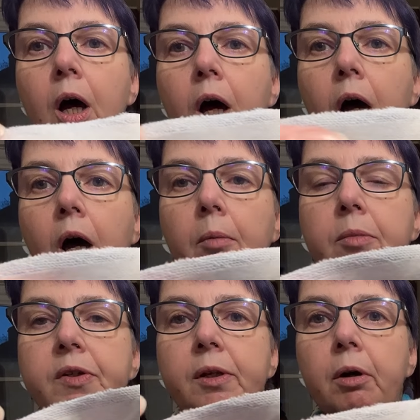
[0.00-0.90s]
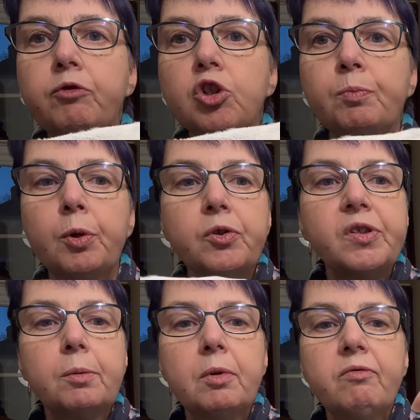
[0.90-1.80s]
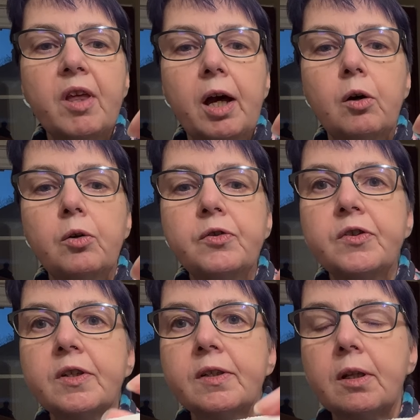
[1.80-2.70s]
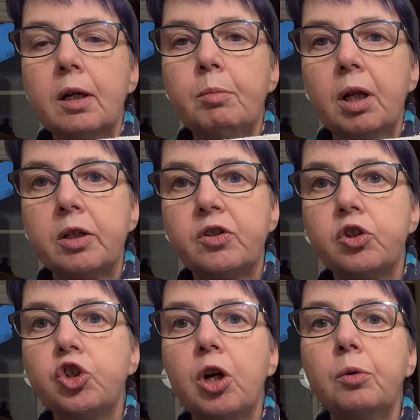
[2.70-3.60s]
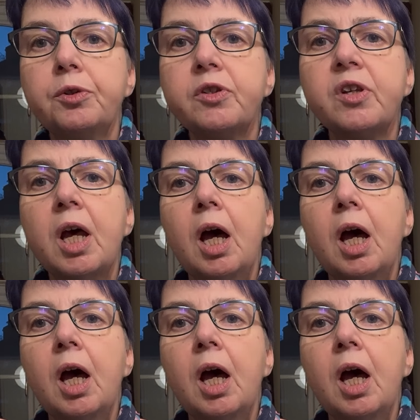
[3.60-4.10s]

So I've just put some of that on to stabilise the shoulders.